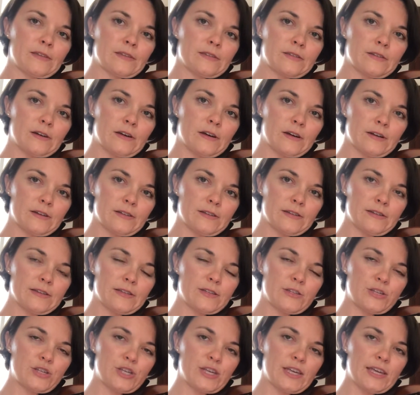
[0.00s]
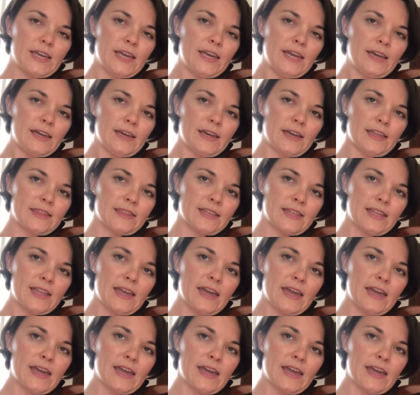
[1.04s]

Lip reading: are G, and then